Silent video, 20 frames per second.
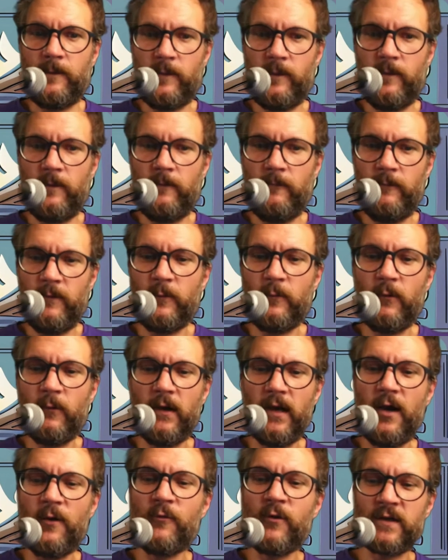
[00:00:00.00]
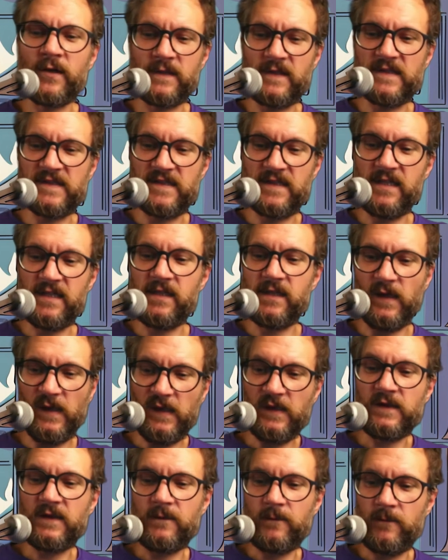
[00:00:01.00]
But what I wanted to see
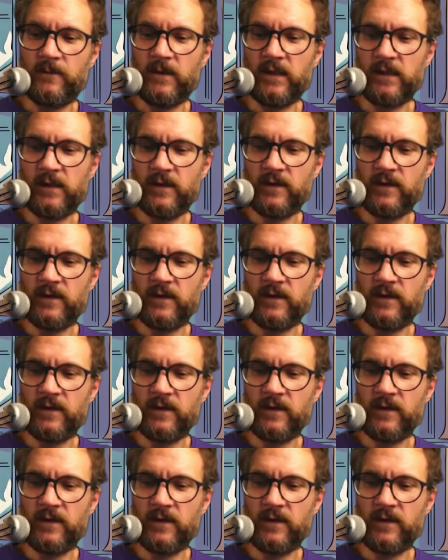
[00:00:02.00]
is what